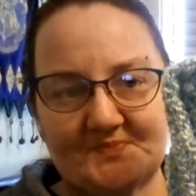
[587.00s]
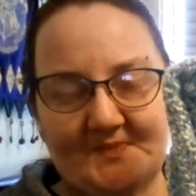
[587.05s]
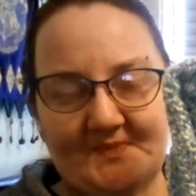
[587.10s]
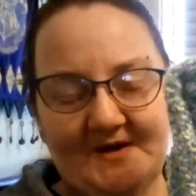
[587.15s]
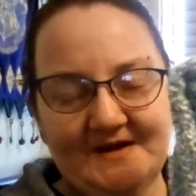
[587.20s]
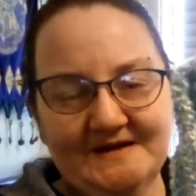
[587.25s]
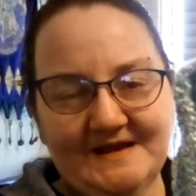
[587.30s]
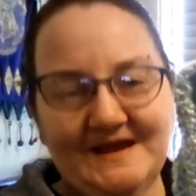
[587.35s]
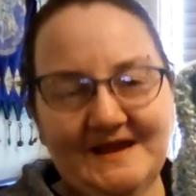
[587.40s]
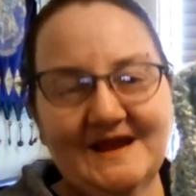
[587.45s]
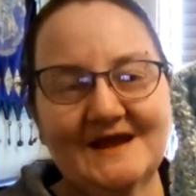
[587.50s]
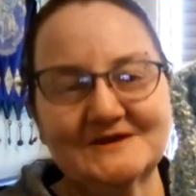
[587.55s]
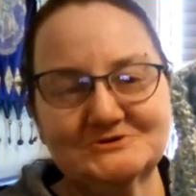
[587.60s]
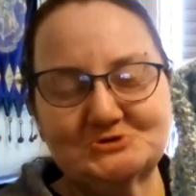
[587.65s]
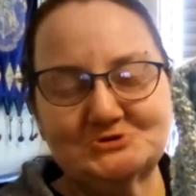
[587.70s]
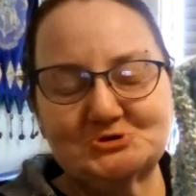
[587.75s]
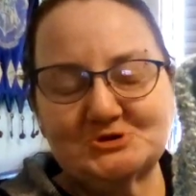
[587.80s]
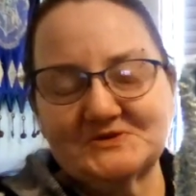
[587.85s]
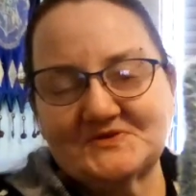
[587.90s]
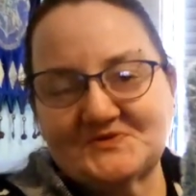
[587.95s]
bunny. And
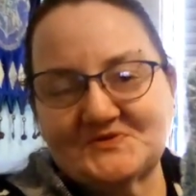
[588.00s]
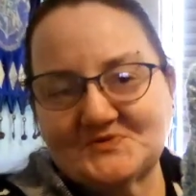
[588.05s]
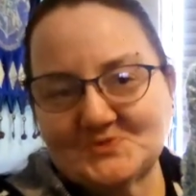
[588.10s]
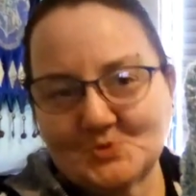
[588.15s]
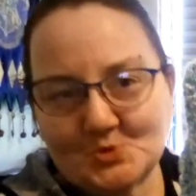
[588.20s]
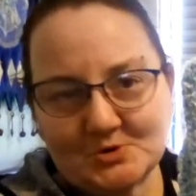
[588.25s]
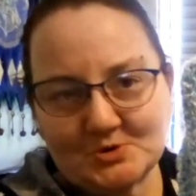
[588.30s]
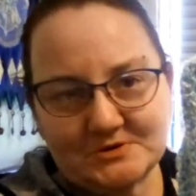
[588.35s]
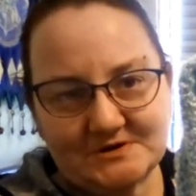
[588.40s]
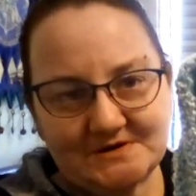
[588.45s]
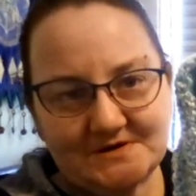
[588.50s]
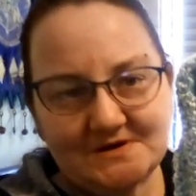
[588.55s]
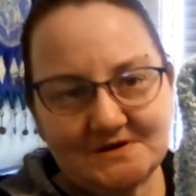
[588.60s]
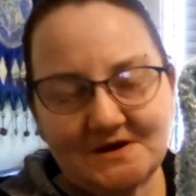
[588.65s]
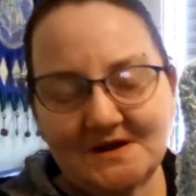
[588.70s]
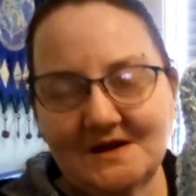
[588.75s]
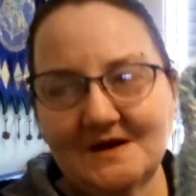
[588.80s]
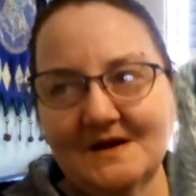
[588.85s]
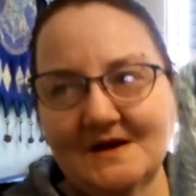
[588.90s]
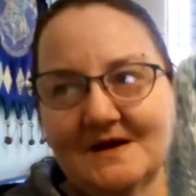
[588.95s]
she snorted.
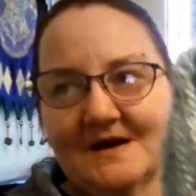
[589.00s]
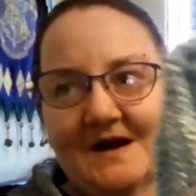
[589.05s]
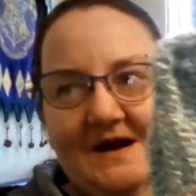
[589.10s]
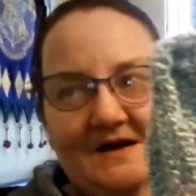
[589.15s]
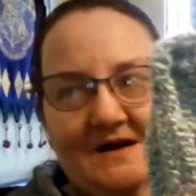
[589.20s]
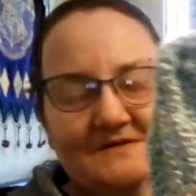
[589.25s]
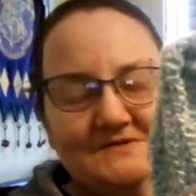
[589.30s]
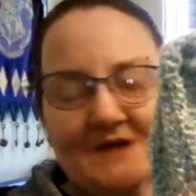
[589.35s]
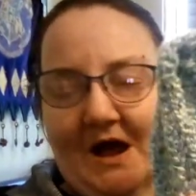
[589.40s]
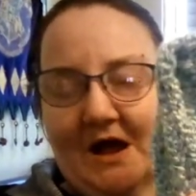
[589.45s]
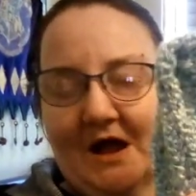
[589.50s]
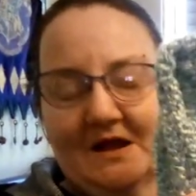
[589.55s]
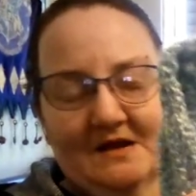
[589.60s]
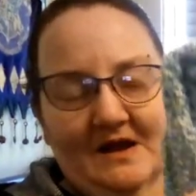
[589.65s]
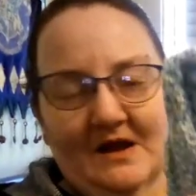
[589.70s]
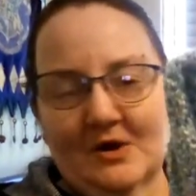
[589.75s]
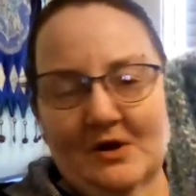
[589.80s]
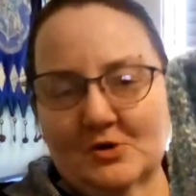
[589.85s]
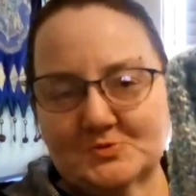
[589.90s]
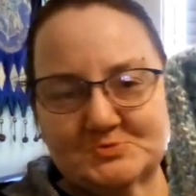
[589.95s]
I
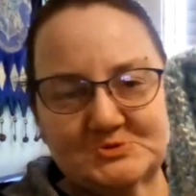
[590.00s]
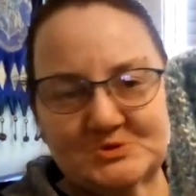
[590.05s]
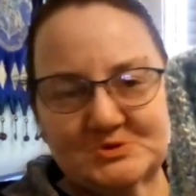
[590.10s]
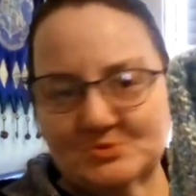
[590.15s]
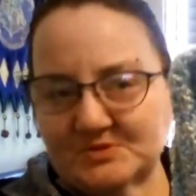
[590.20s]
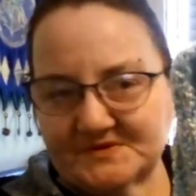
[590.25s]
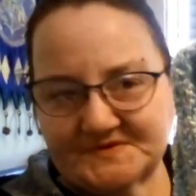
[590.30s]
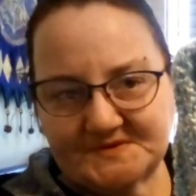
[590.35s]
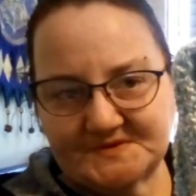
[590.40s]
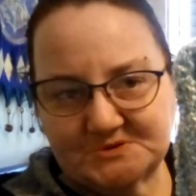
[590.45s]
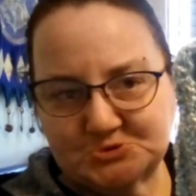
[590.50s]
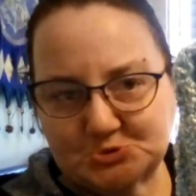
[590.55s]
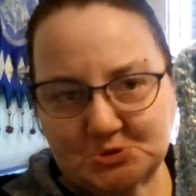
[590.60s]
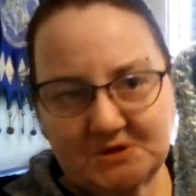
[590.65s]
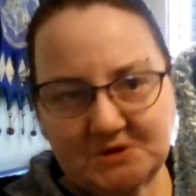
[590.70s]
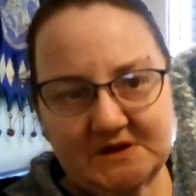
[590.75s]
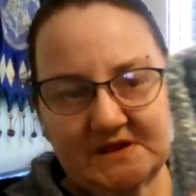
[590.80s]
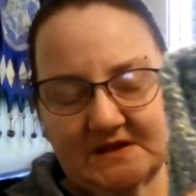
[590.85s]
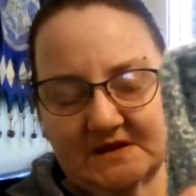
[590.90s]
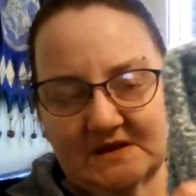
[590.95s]
hope she wasn't
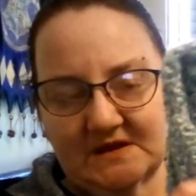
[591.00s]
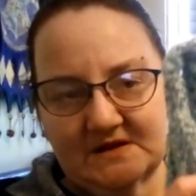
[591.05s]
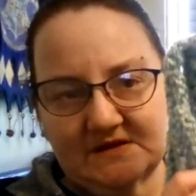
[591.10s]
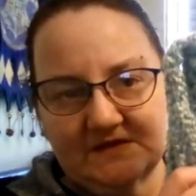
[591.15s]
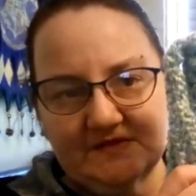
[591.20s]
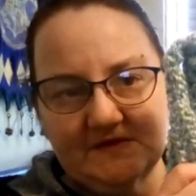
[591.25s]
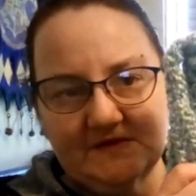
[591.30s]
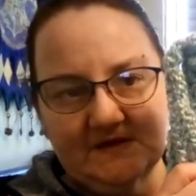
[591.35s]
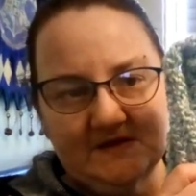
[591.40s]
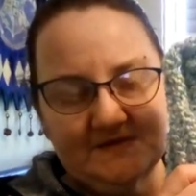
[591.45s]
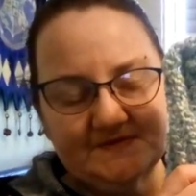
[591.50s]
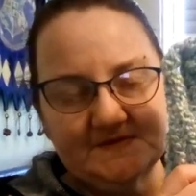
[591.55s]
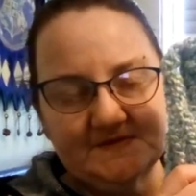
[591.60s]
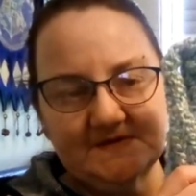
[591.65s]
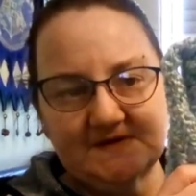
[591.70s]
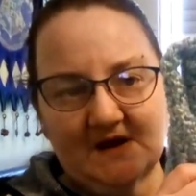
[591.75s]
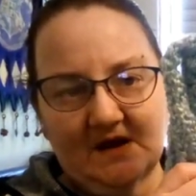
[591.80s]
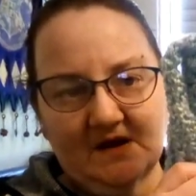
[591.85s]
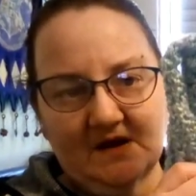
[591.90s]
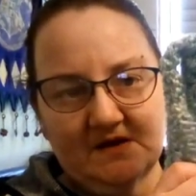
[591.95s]
drinking anything at the
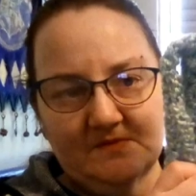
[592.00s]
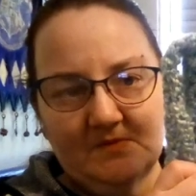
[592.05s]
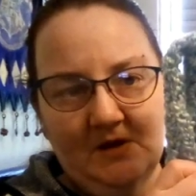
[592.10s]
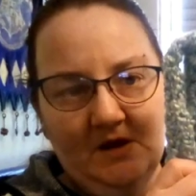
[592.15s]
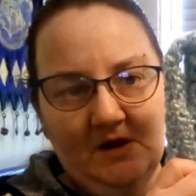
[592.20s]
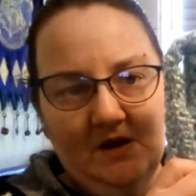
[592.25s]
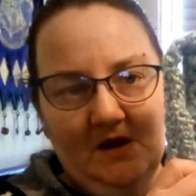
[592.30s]
time.